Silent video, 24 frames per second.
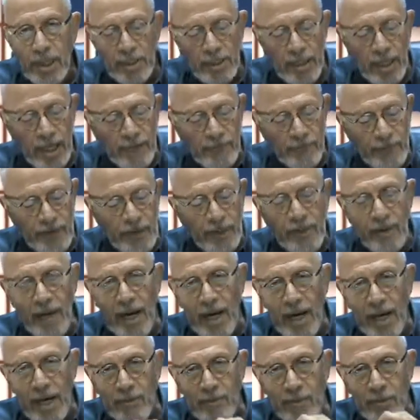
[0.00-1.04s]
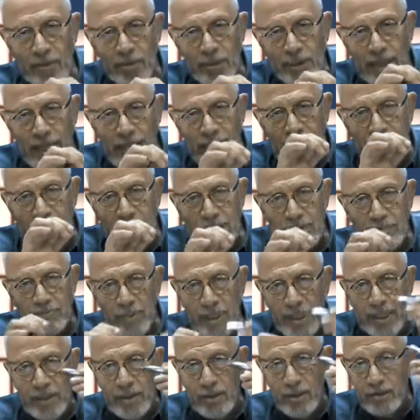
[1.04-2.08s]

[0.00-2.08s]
They figure out how much of that ink's being